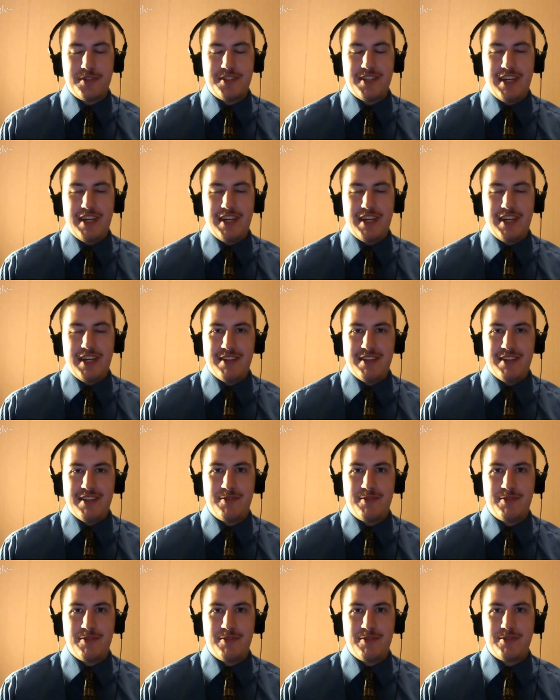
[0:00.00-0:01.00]
that?
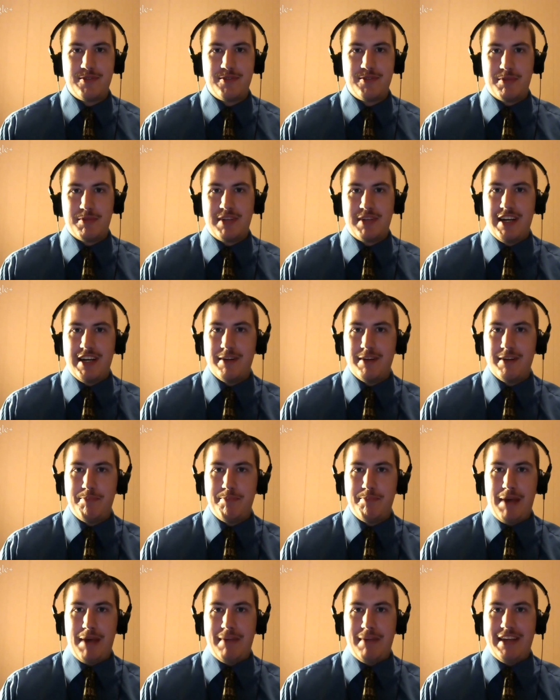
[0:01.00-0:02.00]
Some kind of
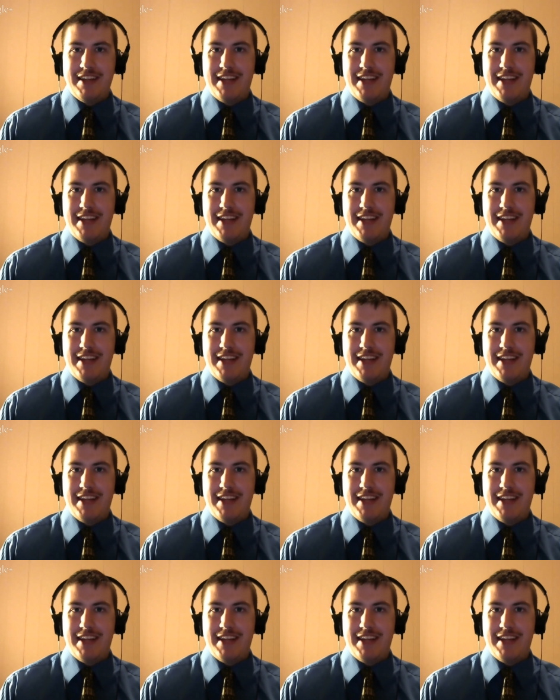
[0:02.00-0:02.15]
Batman